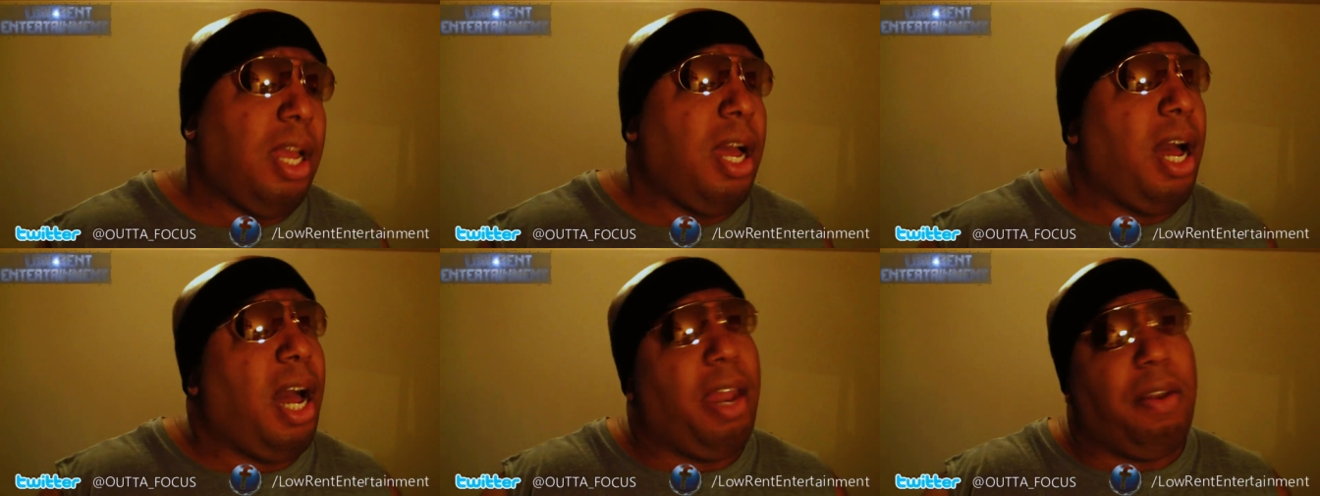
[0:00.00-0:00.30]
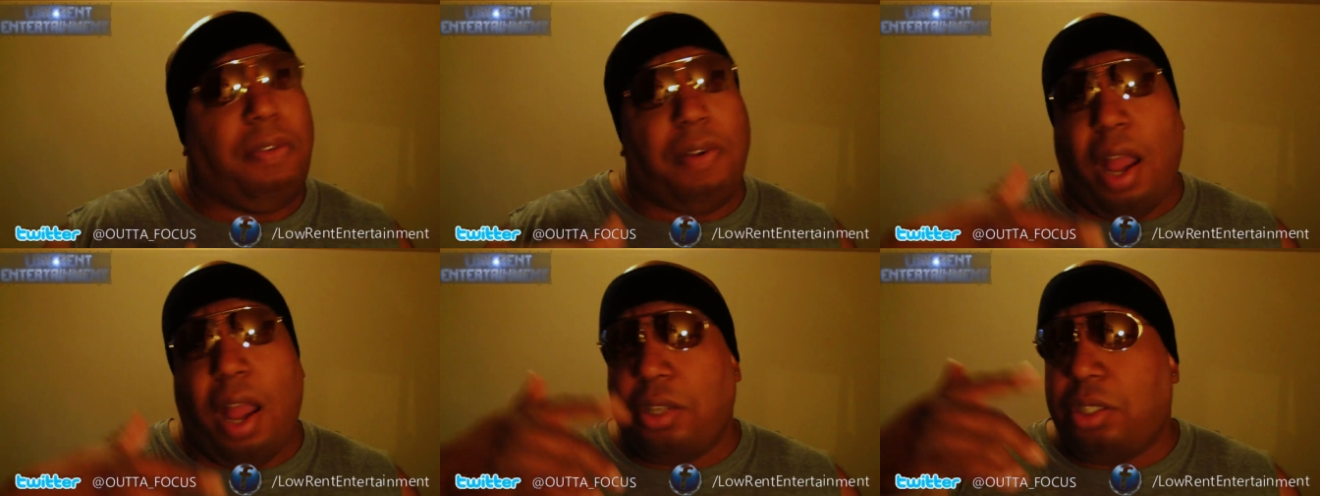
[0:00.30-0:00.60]
I
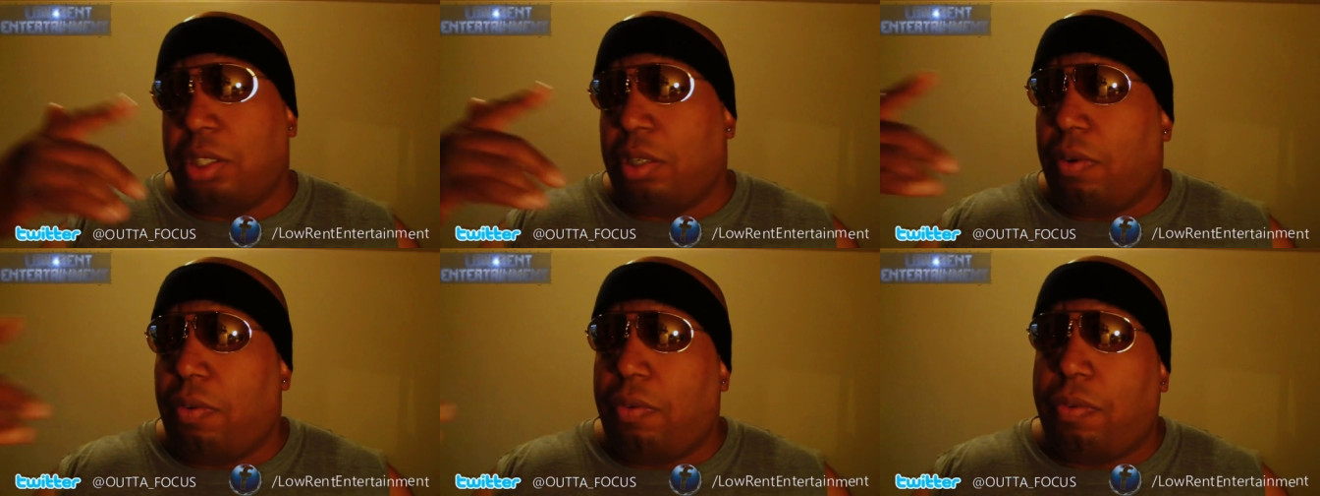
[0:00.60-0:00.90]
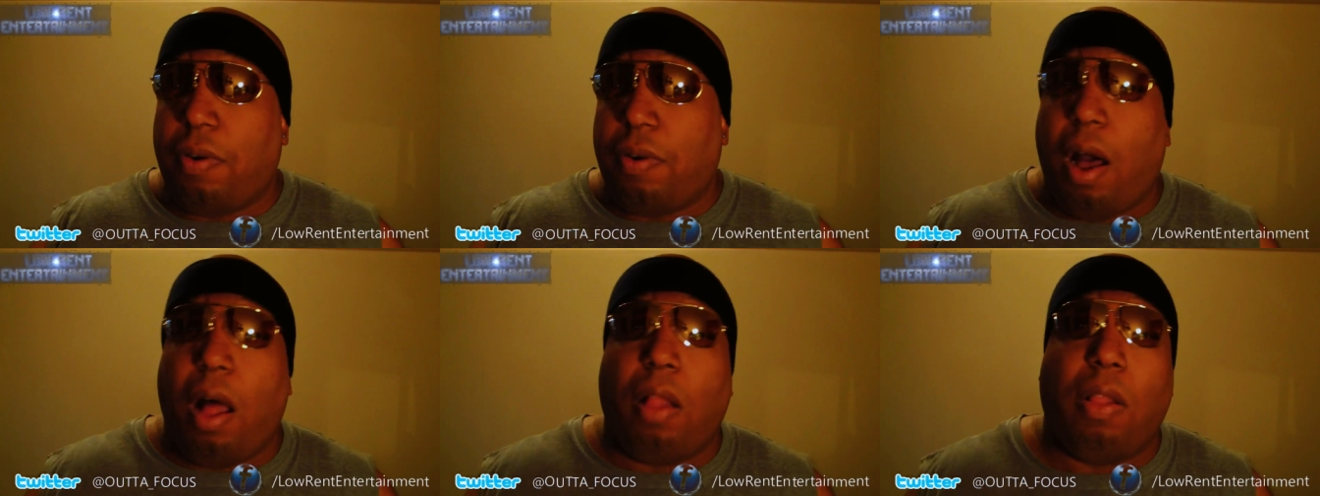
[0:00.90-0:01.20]
advise you to
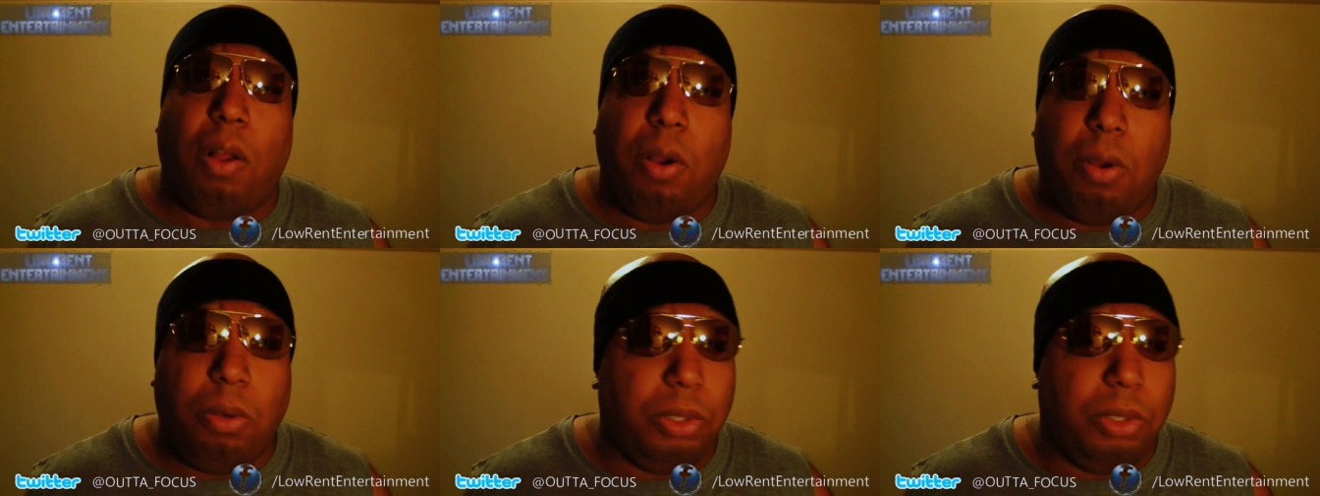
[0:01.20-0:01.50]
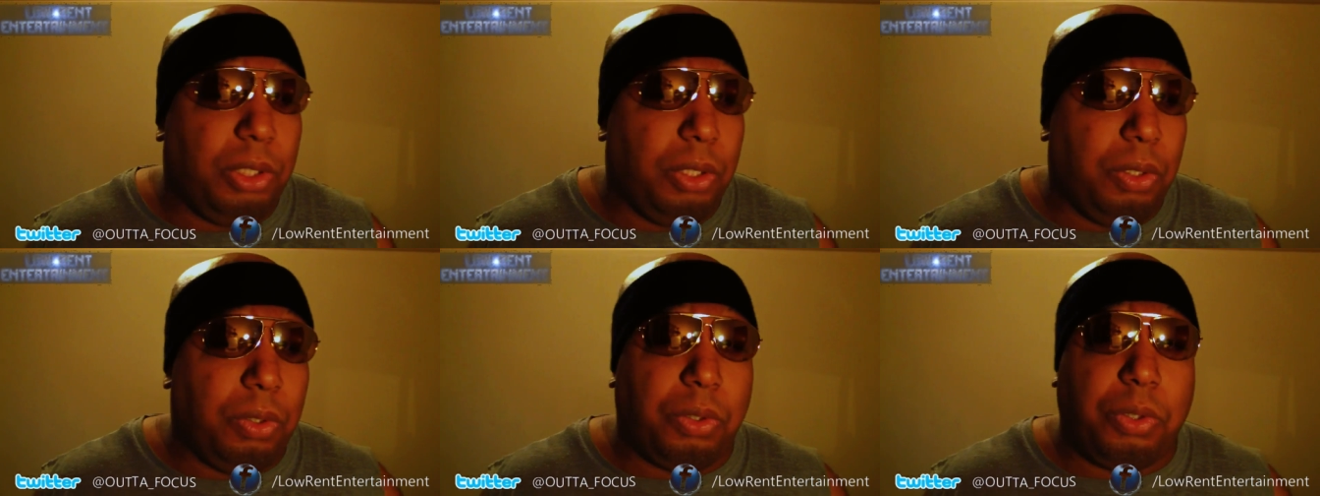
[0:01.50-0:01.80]
follow
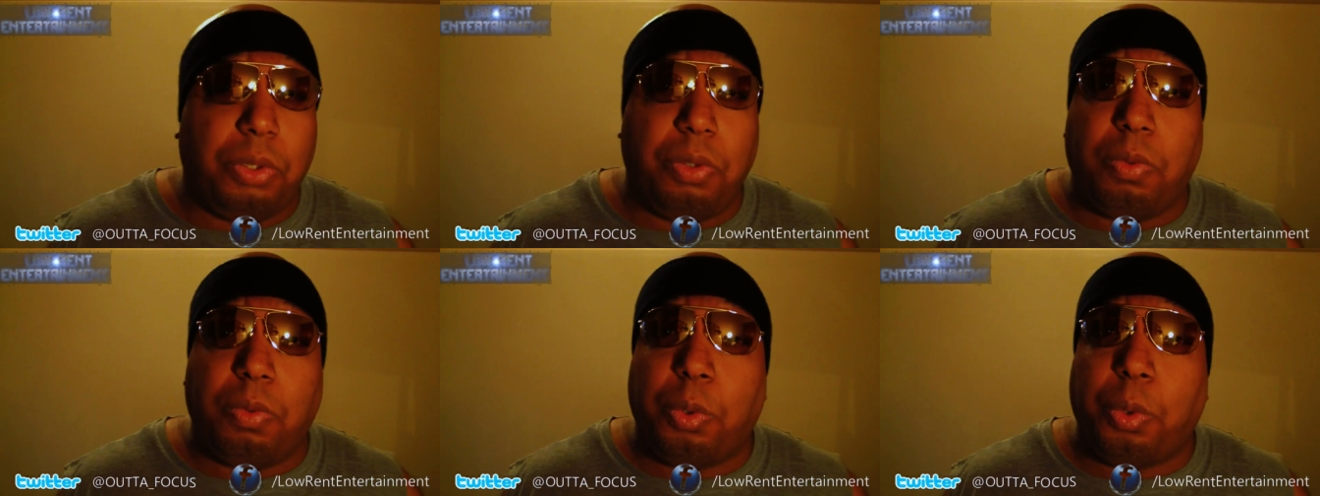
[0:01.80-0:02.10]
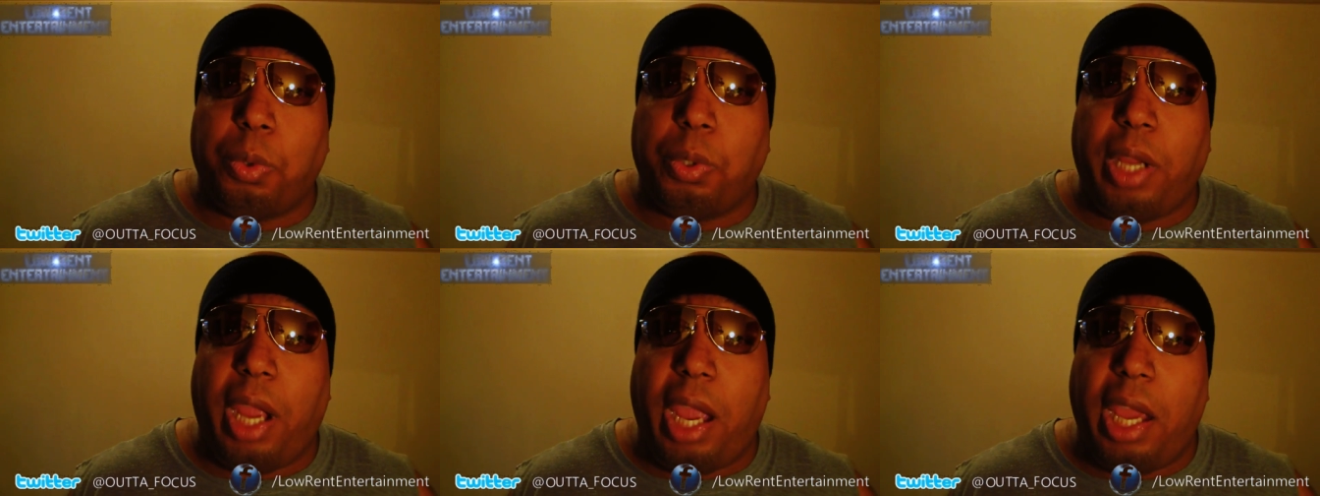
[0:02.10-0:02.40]
YouTube
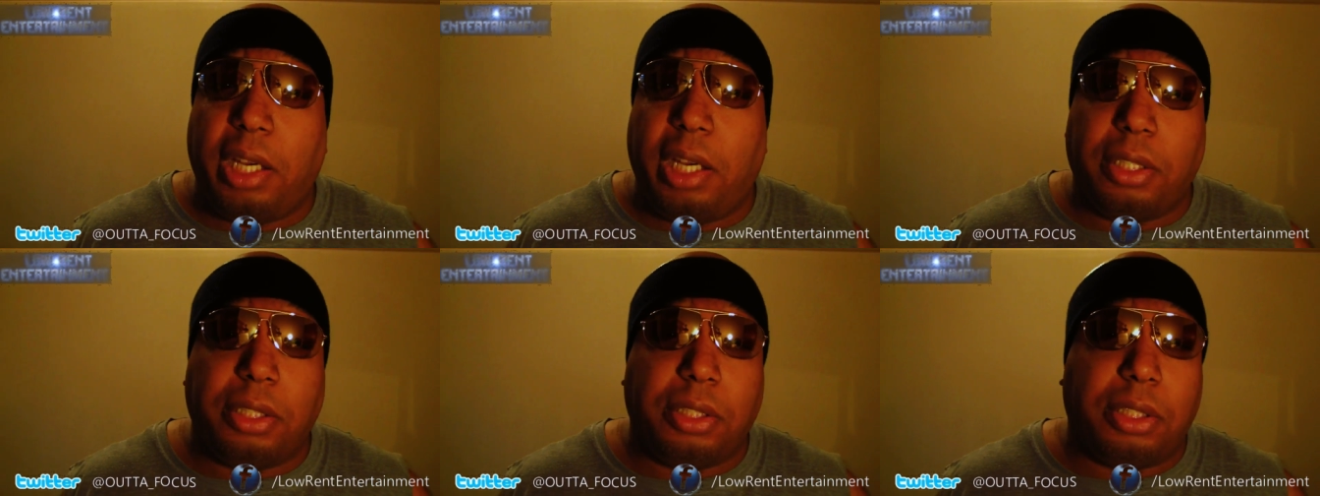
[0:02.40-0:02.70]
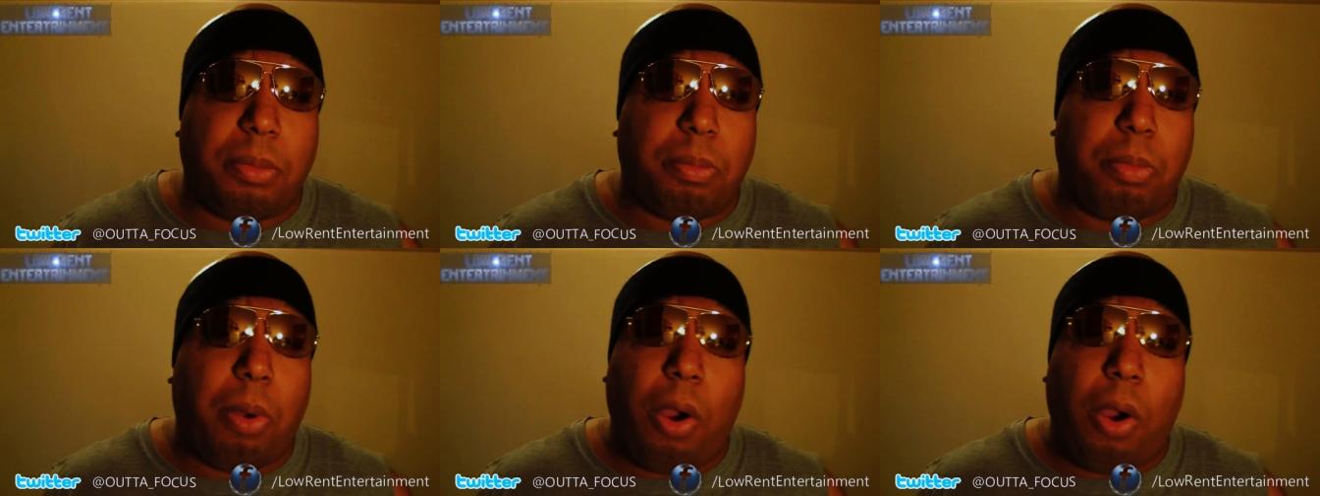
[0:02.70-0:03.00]
creators
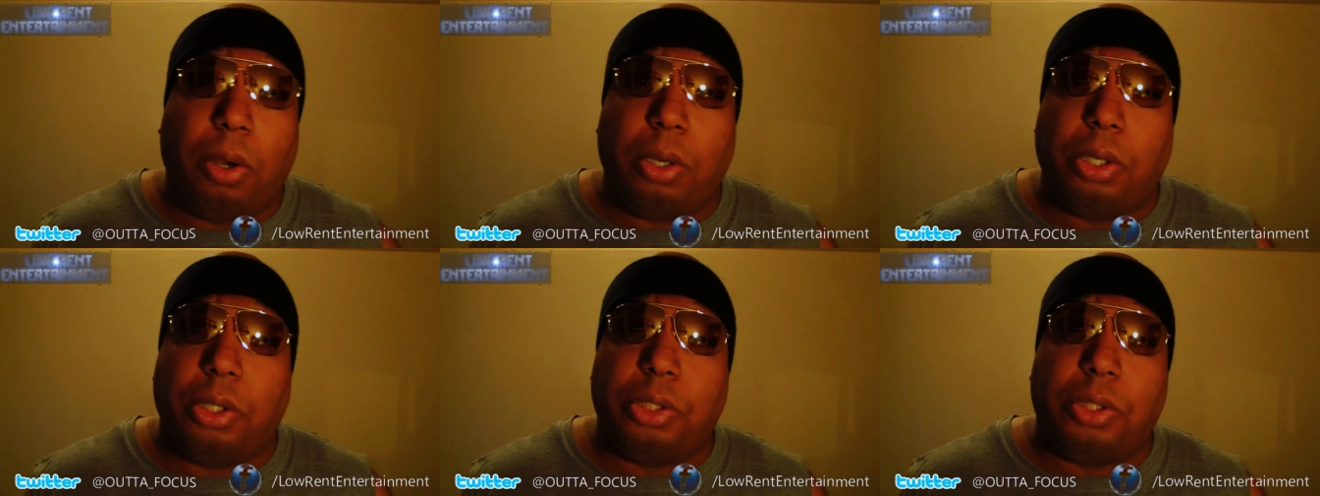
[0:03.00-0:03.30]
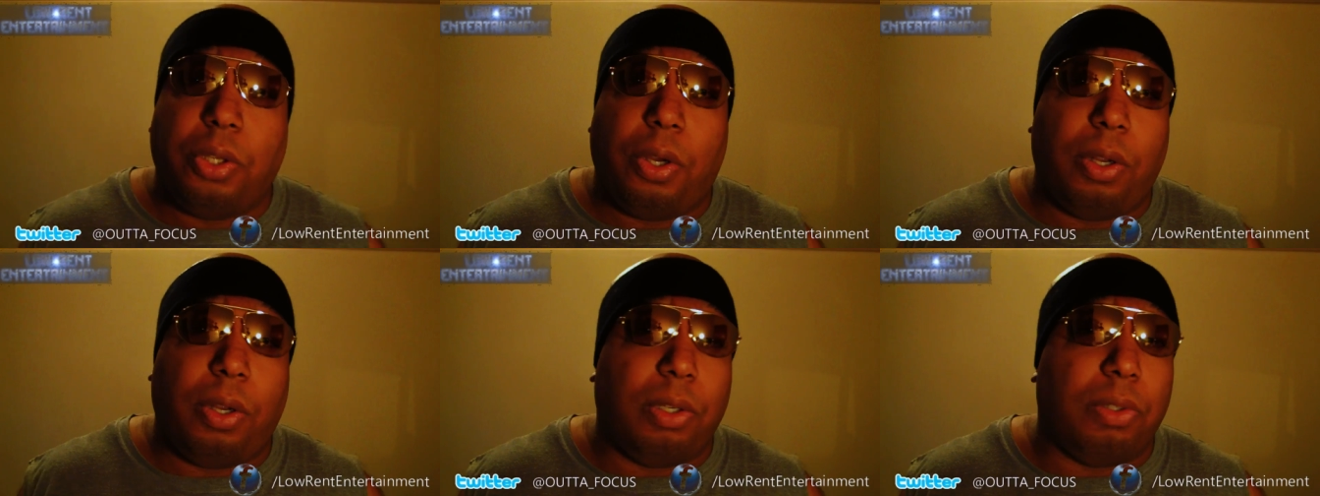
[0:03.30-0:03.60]
and partners
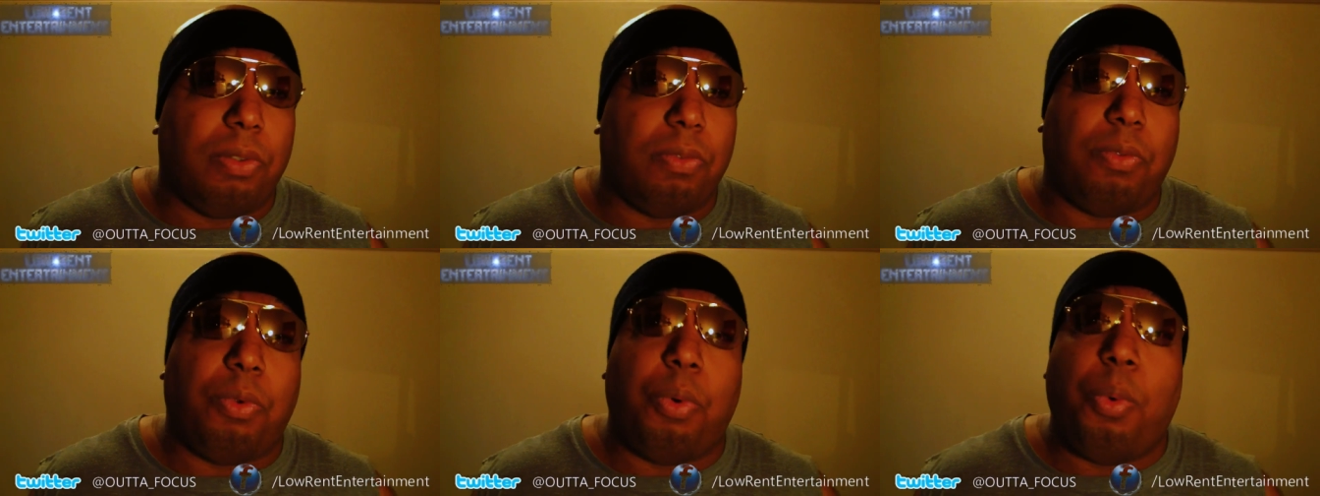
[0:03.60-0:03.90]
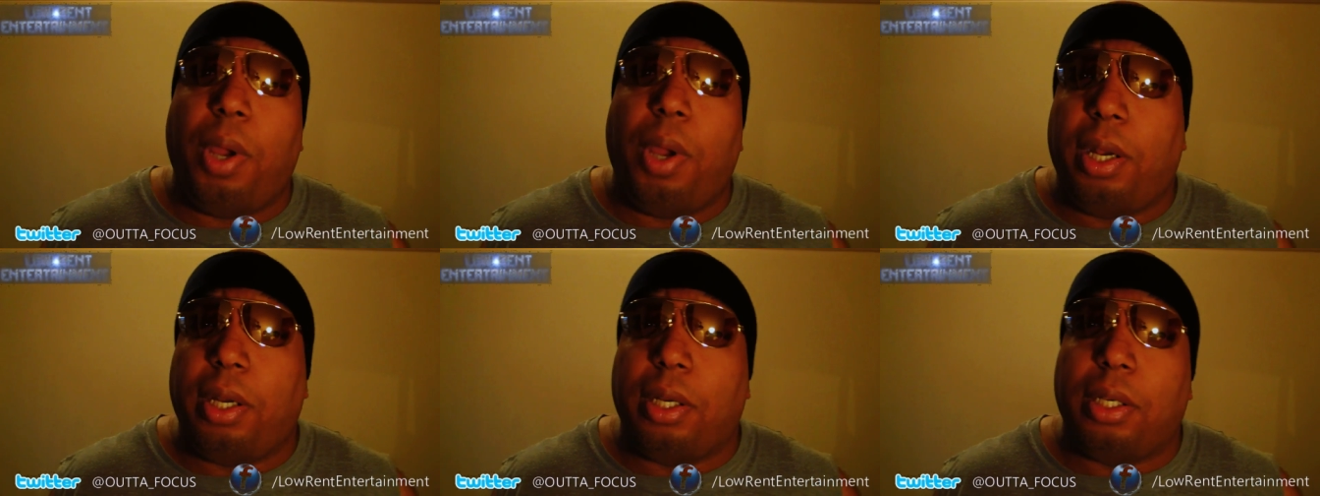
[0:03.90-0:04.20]
on
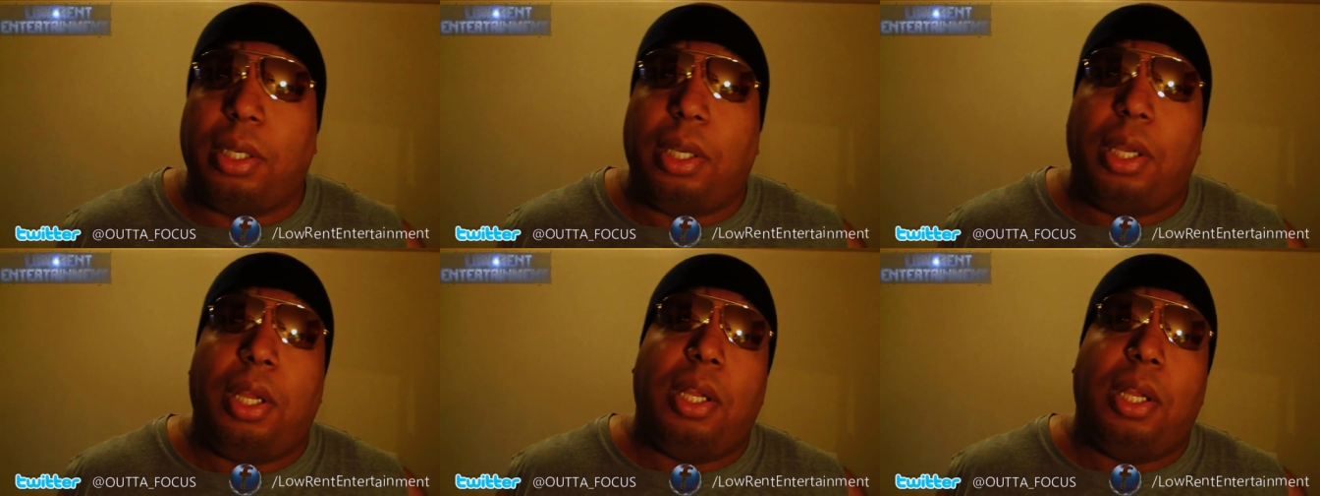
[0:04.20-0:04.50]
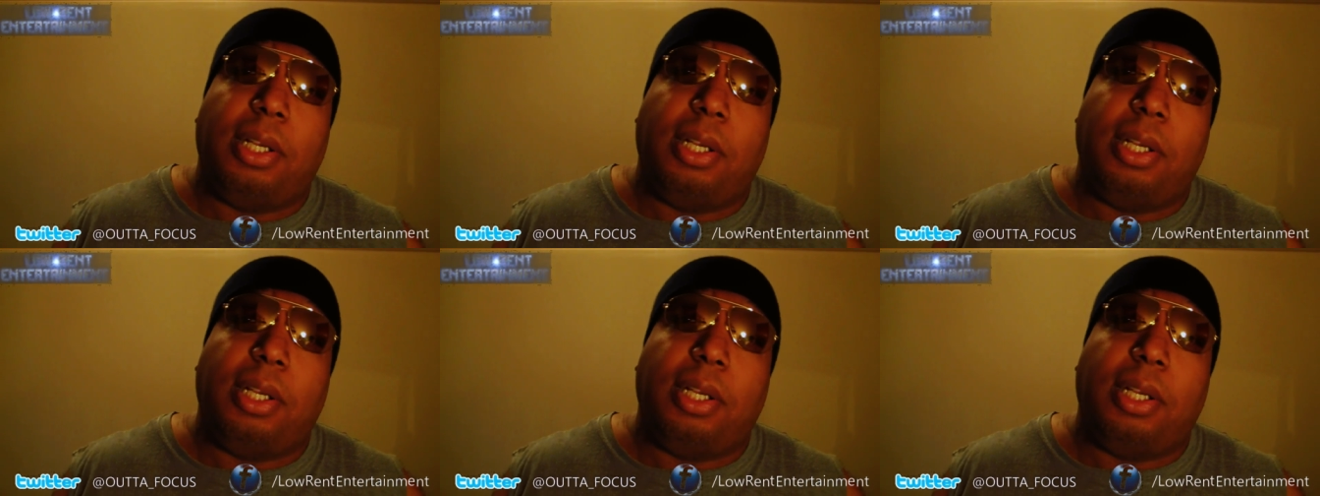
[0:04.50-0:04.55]
Twitter,